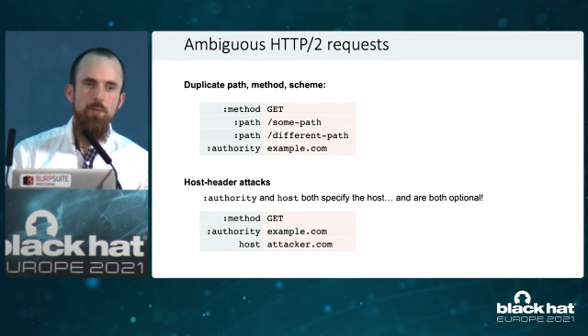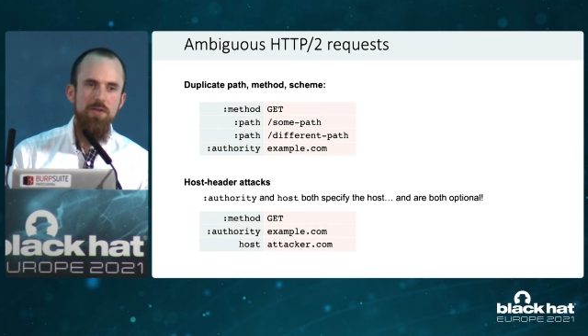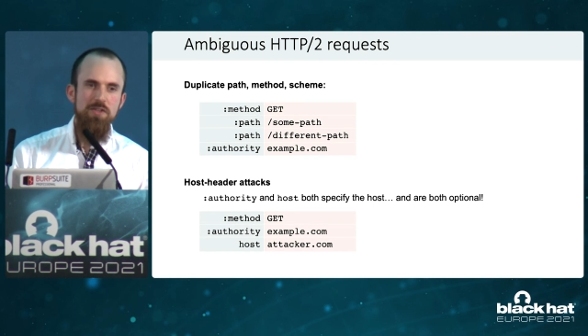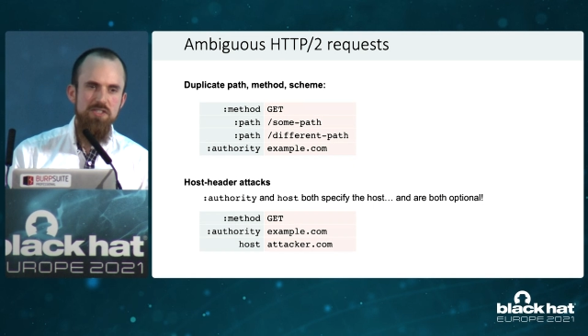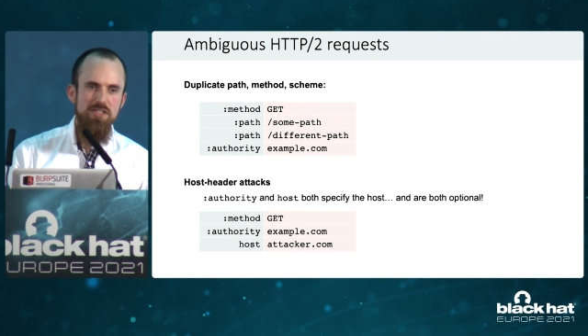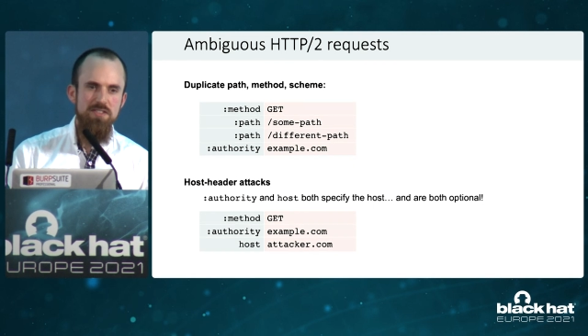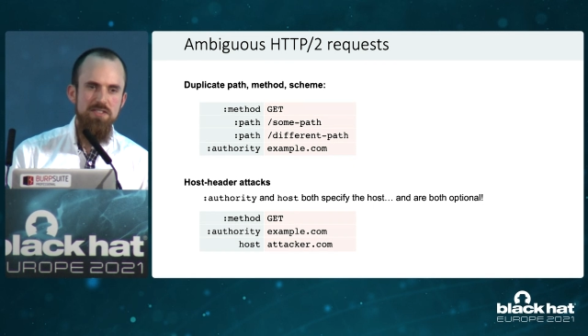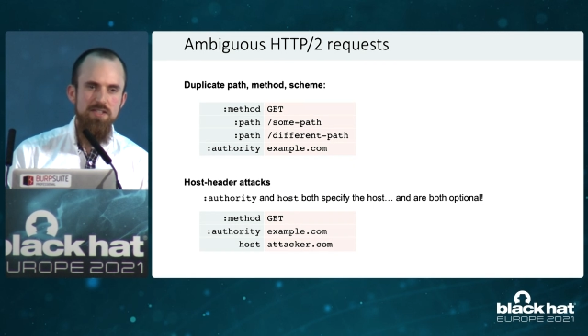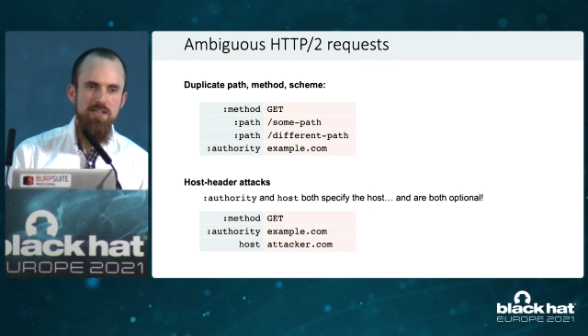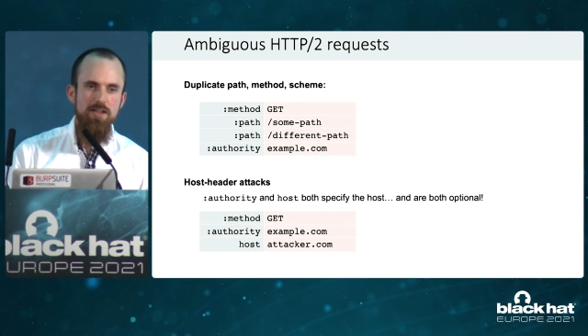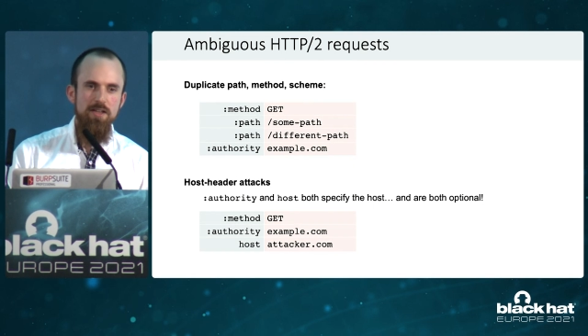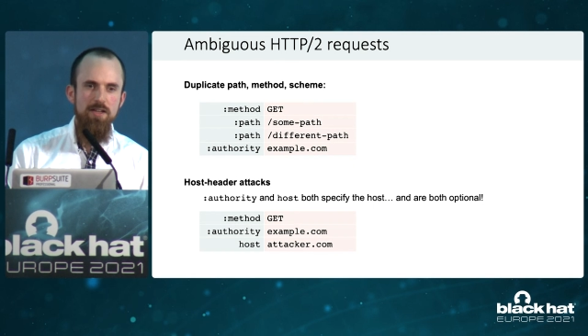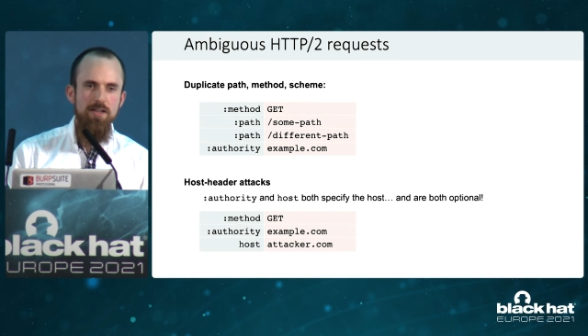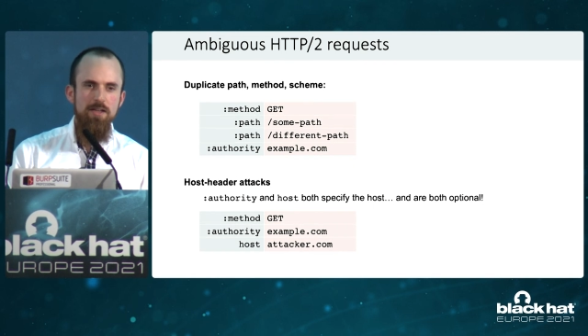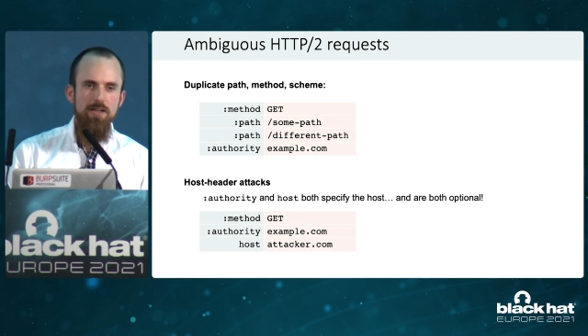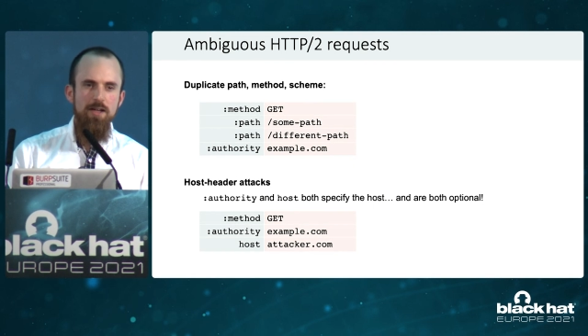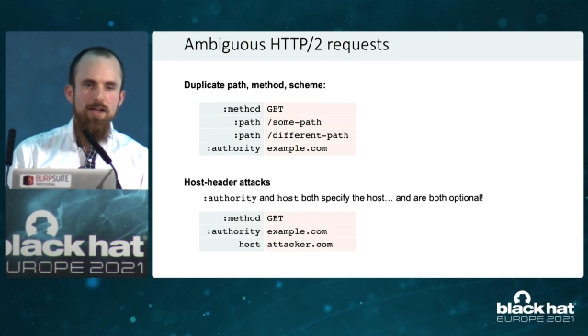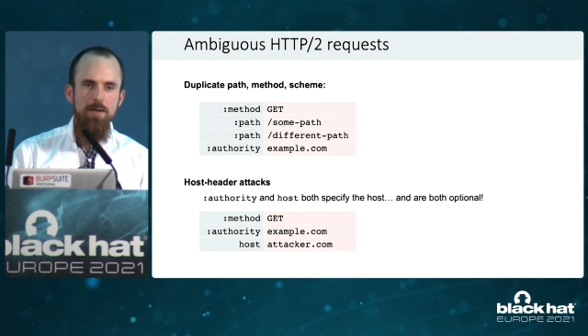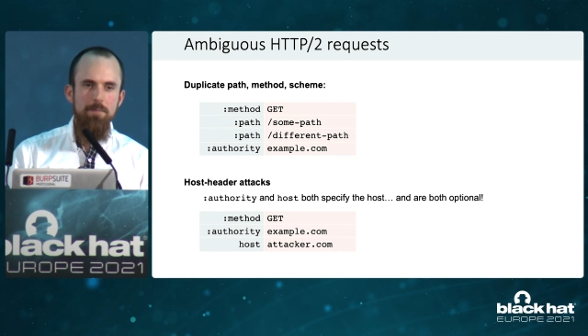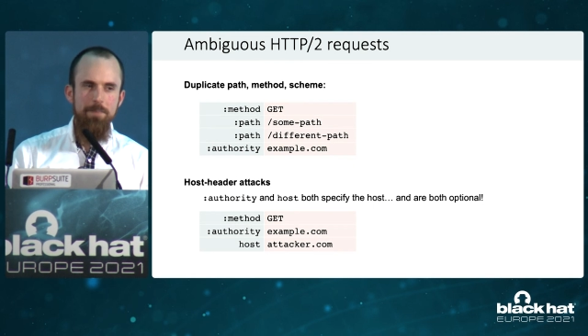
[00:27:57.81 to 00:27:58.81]
which is
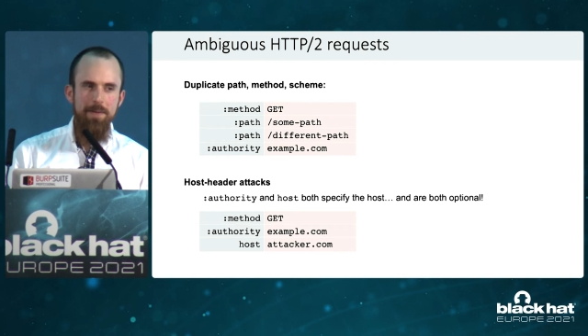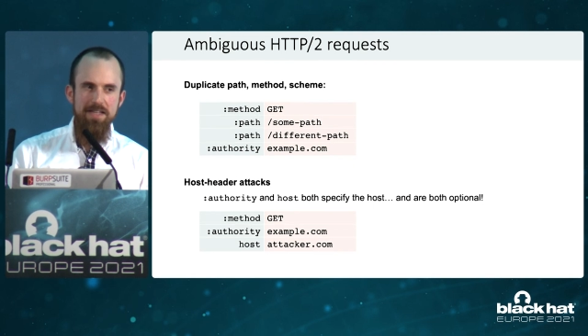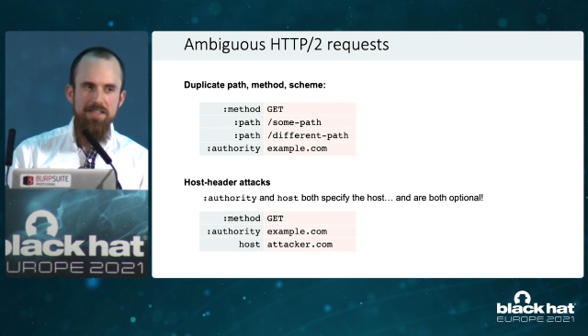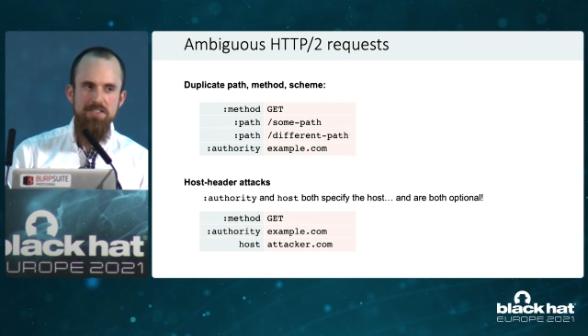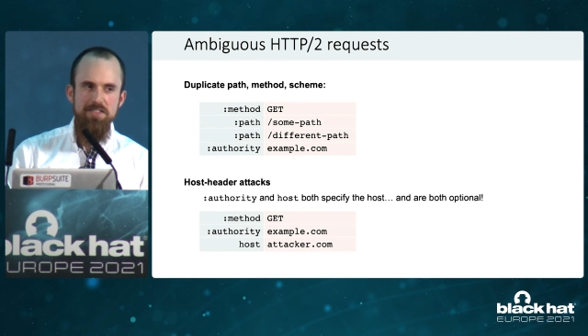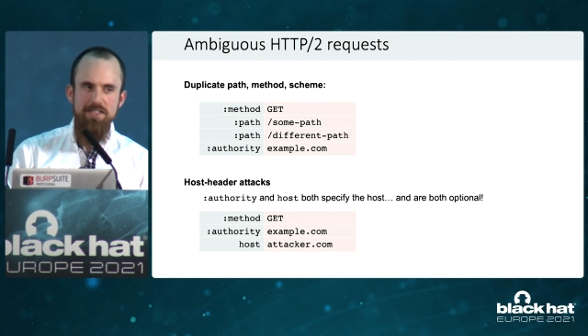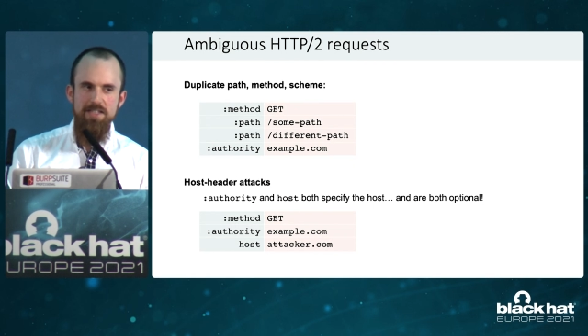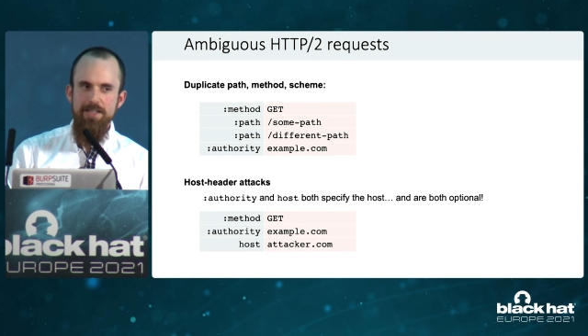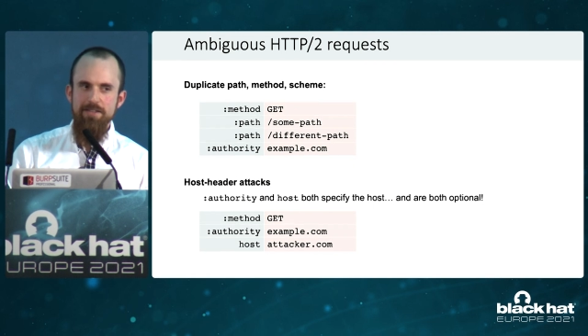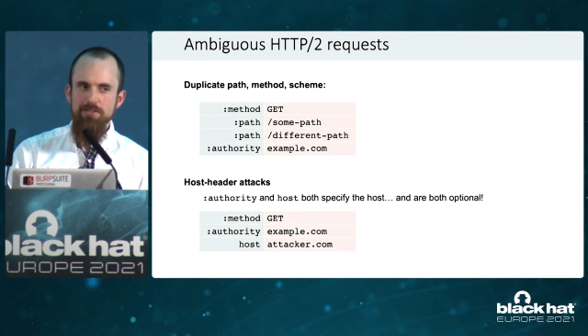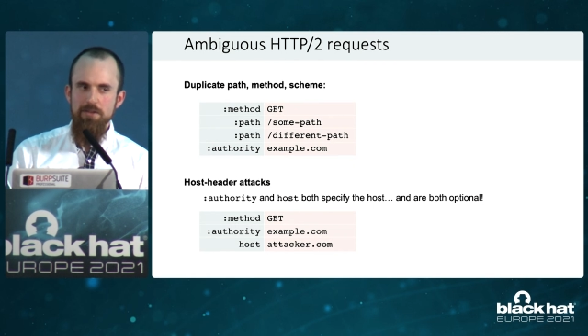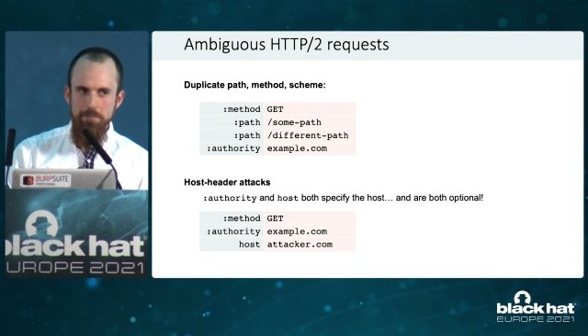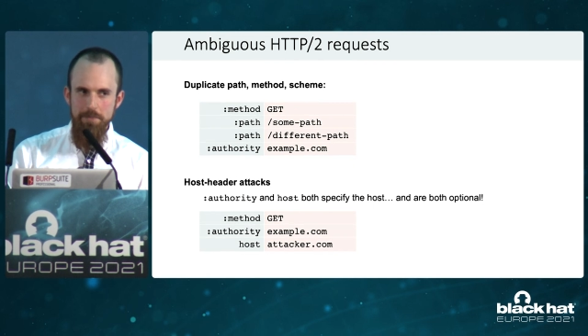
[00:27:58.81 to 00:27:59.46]
basically a